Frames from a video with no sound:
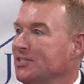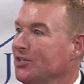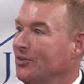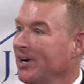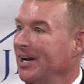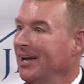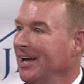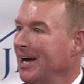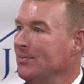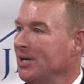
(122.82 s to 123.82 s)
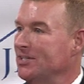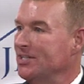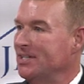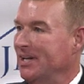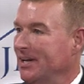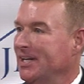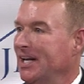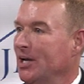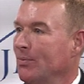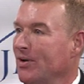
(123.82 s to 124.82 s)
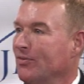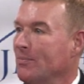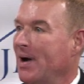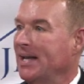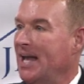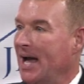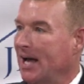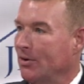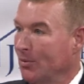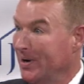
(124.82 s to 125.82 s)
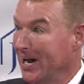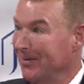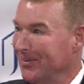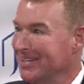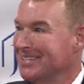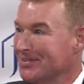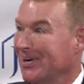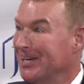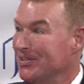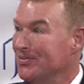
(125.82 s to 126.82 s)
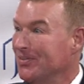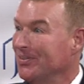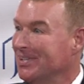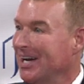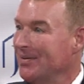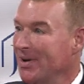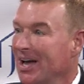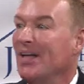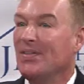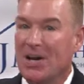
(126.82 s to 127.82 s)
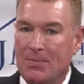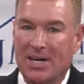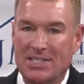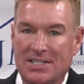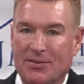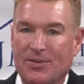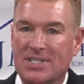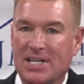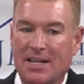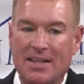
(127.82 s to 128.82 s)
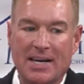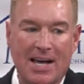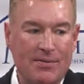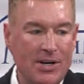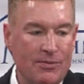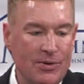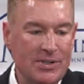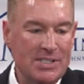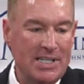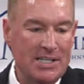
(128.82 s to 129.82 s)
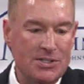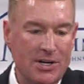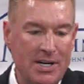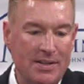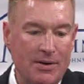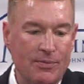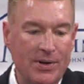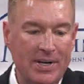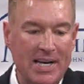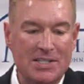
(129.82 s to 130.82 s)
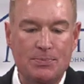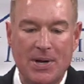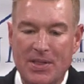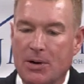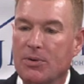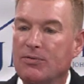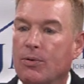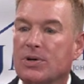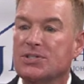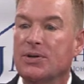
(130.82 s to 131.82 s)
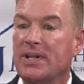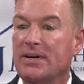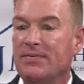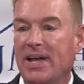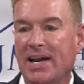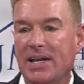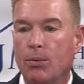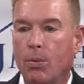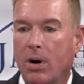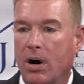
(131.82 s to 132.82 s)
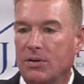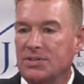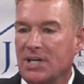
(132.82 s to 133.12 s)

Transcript: degree, I'm not just getting away from my cat or what have you. This is what I do full time, that it makes a difference. And I think having a real estate attorney that really has been there before, so that if any walls